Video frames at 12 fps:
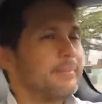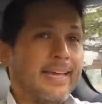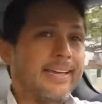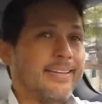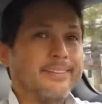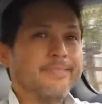
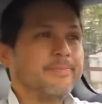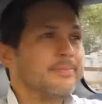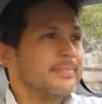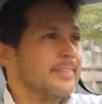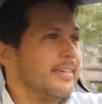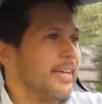hey,
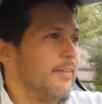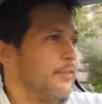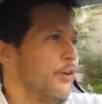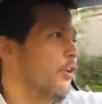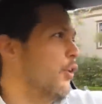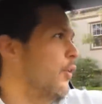if
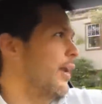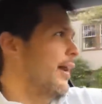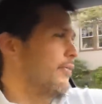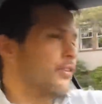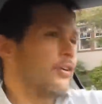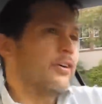you're going
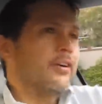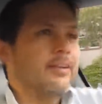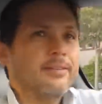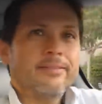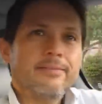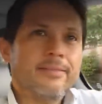after
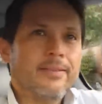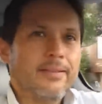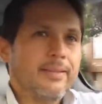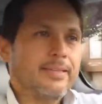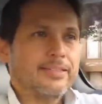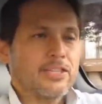
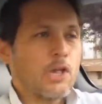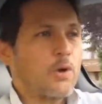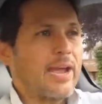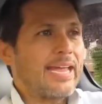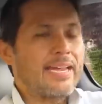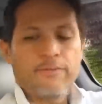these
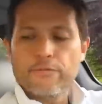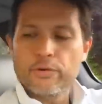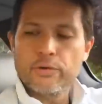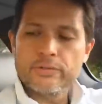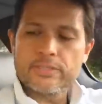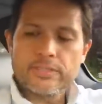low hanging
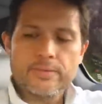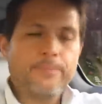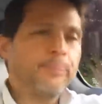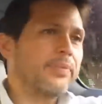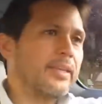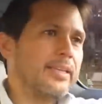fruits,
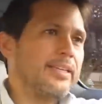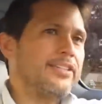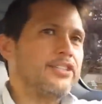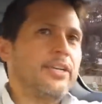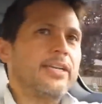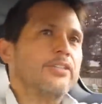
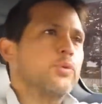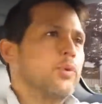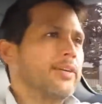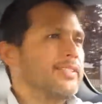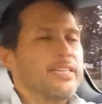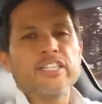these chicks who
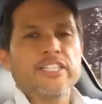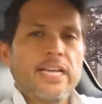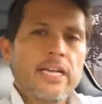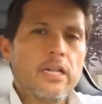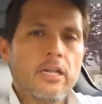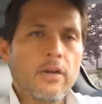are still
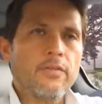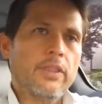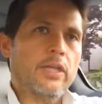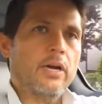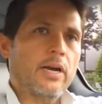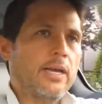single over
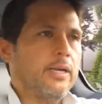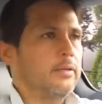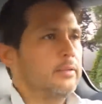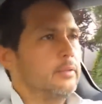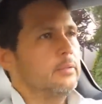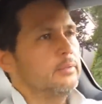30,
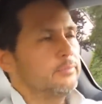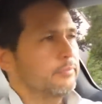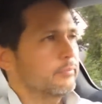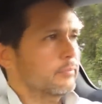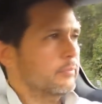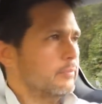
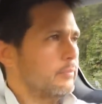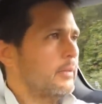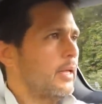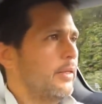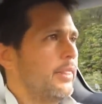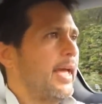
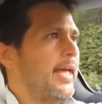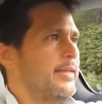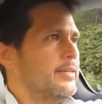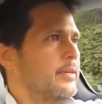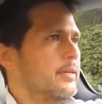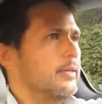that
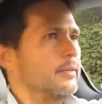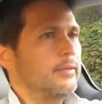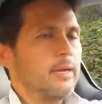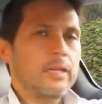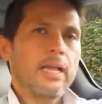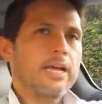
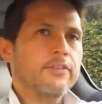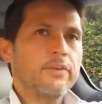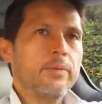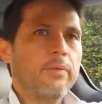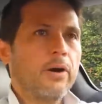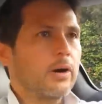a lot of
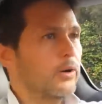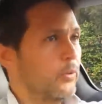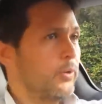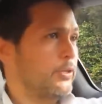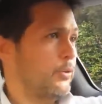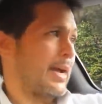them are
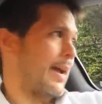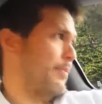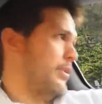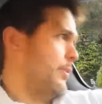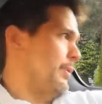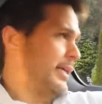going to
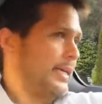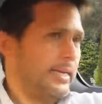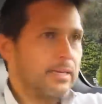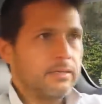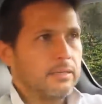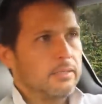happen to be
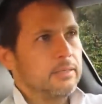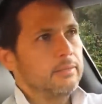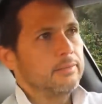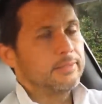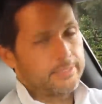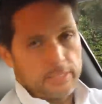
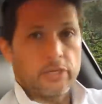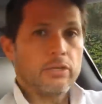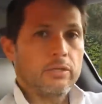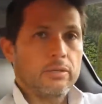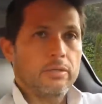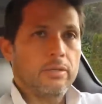
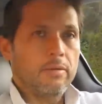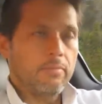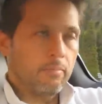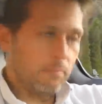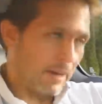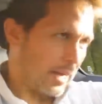single
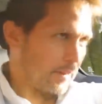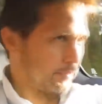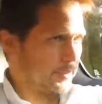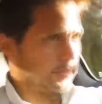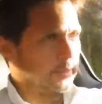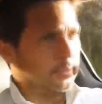
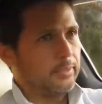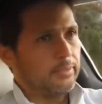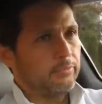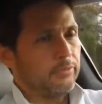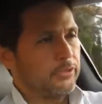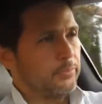moms,
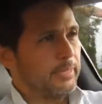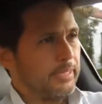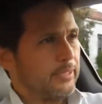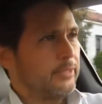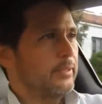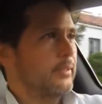which
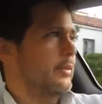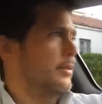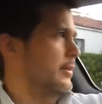means